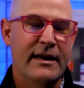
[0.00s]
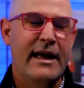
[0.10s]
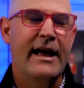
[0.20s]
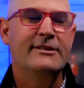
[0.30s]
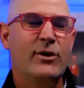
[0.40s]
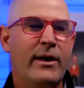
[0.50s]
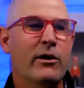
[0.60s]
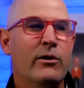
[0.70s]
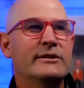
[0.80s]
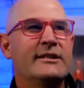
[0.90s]
And so here
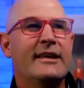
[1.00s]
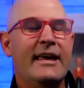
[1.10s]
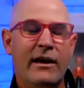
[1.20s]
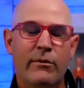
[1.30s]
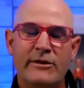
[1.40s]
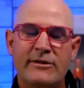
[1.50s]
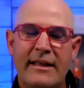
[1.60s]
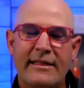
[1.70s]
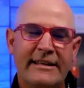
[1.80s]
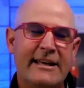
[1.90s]
was the key. It was that
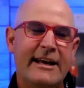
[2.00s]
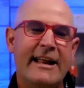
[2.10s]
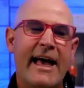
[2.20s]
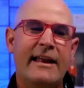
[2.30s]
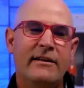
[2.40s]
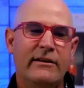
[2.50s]
they did it at,